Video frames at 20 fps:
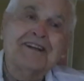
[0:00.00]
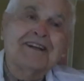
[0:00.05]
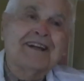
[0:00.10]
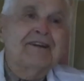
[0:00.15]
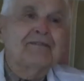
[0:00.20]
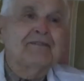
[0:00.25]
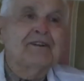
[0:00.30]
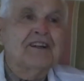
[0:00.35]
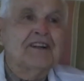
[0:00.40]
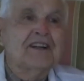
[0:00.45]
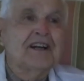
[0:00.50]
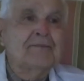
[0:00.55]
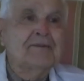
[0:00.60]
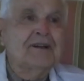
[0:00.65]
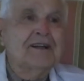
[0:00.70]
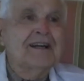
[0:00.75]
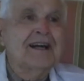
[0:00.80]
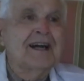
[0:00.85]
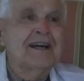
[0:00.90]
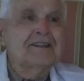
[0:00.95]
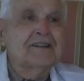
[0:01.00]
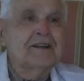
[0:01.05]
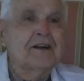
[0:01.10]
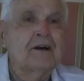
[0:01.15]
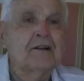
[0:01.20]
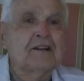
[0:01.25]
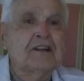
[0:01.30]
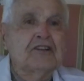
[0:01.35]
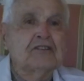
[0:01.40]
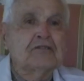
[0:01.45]
and when the governor got there,
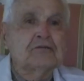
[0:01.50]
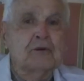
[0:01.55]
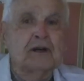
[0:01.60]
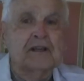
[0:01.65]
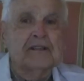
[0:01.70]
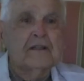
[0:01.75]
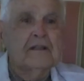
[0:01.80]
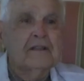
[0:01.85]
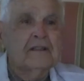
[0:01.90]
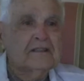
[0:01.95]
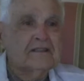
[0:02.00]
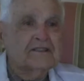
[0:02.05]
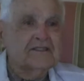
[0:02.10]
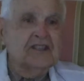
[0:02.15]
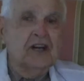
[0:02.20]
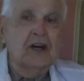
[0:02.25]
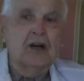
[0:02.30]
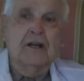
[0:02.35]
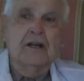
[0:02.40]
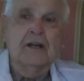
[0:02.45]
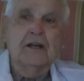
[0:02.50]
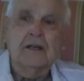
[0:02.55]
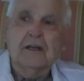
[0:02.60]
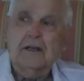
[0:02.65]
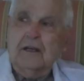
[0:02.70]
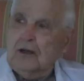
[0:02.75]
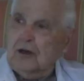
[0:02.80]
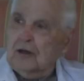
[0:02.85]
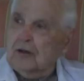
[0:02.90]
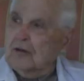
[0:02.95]
all they knew was one song,
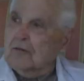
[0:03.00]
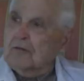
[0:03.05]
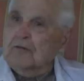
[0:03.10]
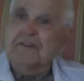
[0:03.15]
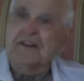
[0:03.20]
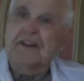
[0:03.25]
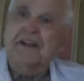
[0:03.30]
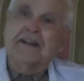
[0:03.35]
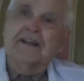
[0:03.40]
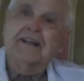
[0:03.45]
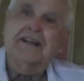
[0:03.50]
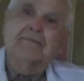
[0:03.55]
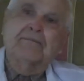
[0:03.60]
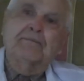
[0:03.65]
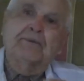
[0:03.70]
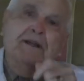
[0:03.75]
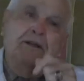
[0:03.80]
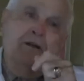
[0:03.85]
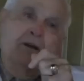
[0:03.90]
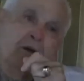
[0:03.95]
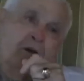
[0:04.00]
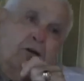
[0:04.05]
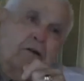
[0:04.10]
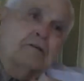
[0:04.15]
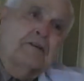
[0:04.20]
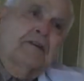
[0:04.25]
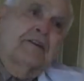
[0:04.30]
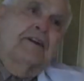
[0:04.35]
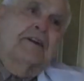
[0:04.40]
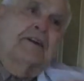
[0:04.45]
over there. They played
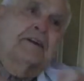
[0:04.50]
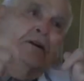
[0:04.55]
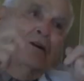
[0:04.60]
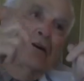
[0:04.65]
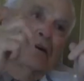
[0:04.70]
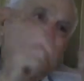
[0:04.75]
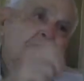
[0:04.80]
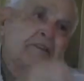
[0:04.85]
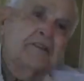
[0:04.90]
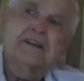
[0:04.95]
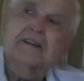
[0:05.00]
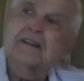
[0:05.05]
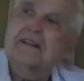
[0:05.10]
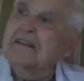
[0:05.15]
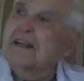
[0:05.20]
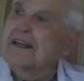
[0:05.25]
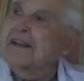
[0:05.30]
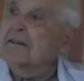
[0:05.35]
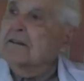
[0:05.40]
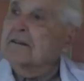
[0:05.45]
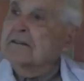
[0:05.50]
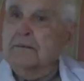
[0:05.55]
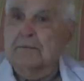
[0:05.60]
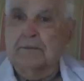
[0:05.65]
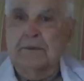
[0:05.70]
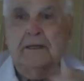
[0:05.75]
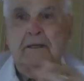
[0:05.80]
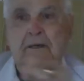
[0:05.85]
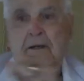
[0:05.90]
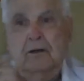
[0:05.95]
over there, and later on they
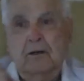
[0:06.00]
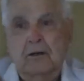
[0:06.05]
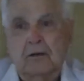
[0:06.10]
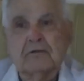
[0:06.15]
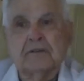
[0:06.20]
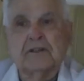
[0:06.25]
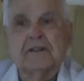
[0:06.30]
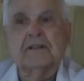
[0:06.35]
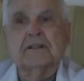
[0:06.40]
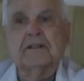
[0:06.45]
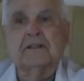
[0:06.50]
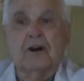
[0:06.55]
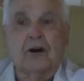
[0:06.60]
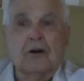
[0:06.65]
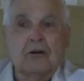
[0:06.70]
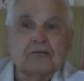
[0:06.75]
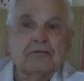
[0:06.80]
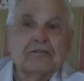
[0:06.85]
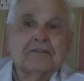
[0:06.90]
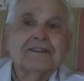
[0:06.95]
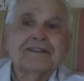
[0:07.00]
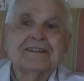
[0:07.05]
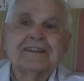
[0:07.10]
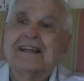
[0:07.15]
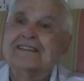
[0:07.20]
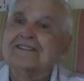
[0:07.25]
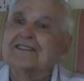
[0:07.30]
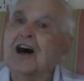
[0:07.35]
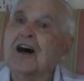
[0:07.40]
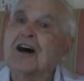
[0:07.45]
played over there.
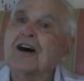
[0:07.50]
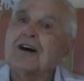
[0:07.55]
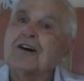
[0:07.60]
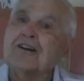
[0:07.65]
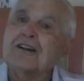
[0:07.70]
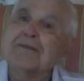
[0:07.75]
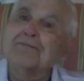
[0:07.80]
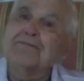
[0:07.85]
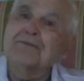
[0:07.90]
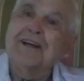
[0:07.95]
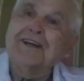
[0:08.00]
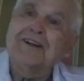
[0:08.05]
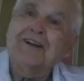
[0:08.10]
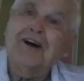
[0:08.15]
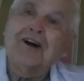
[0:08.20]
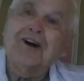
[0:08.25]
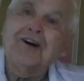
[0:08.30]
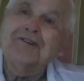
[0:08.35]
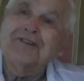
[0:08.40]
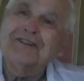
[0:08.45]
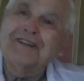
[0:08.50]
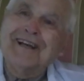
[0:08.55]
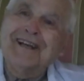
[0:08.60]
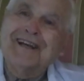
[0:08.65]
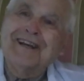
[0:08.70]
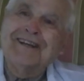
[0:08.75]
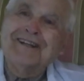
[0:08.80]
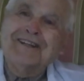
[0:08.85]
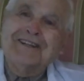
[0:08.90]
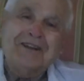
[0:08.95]
That's all they played all
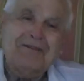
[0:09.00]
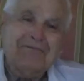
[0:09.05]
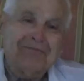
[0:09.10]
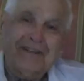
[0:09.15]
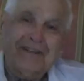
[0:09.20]
day. Well,